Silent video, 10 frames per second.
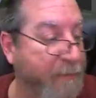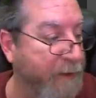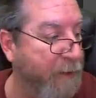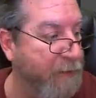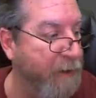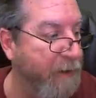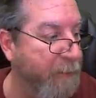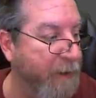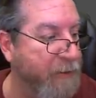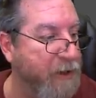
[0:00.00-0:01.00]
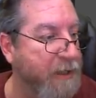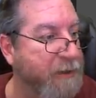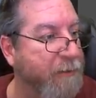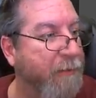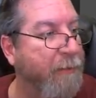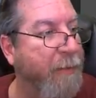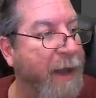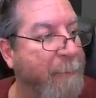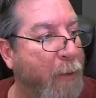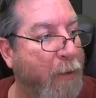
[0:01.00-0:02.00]
you know, you're going to be judged
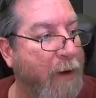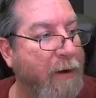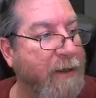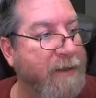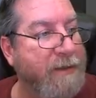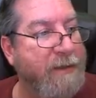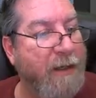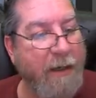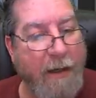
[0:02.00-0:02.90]
by board artists